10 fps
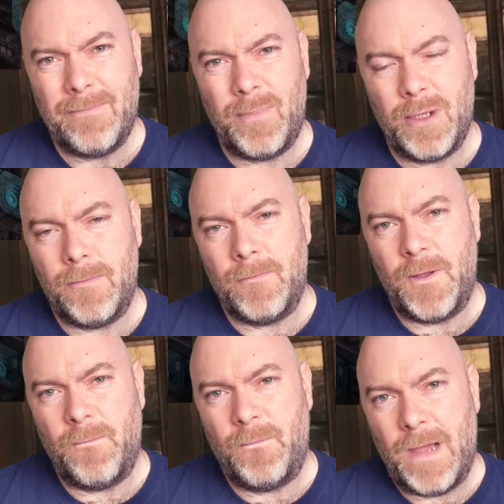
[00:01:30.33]
but
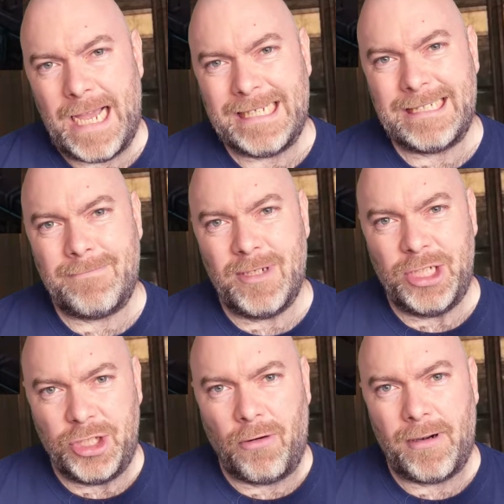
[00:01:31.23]
the vast
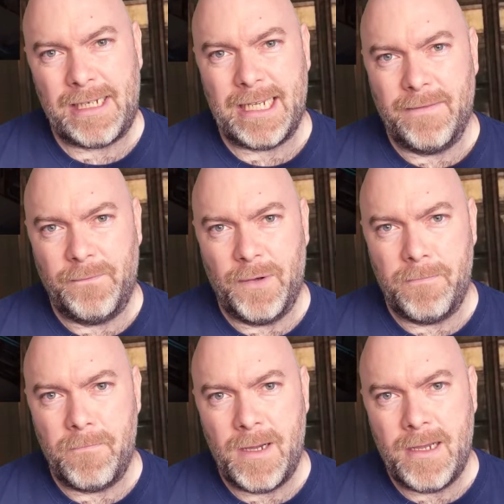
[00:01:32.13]
majority of
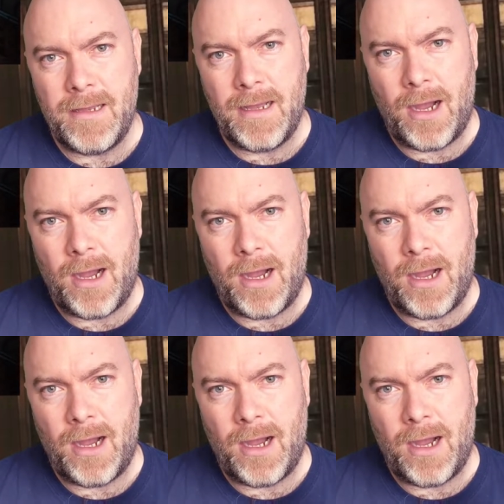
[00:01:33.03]
them